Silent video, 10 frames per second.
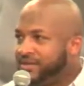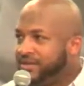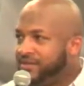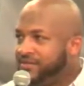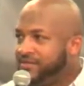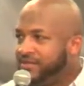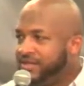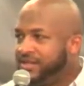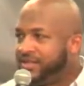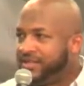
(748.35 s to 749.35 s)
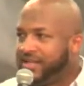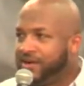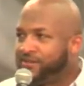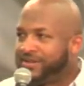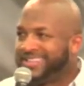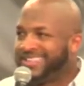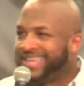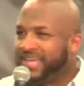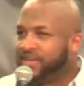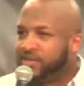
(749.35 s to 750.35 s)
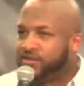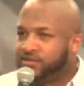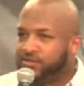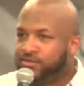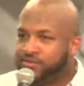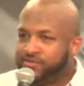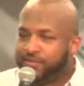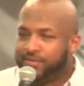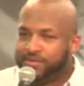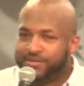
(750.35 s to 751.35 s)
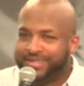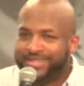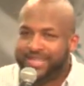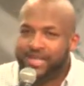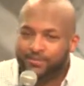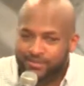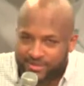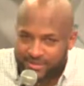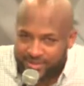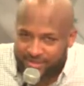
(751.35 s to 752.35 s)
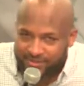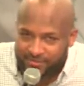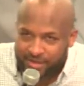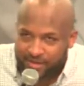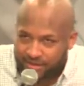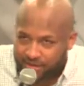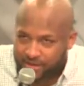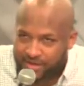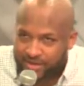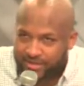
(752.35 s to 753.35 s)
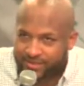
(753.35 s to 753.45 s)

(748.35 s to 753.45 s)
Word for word: I love you dearly, and I want to thank you from the depths of heart